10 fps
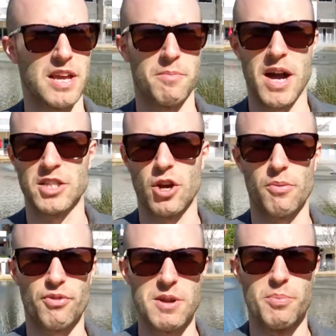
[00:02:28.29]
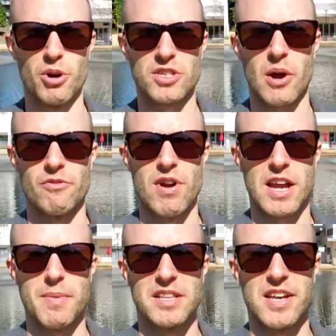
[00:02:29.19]
in my top 3 books I would
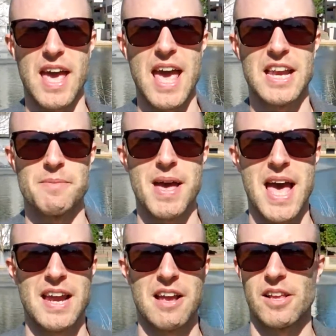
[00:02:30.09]
recommend to any man.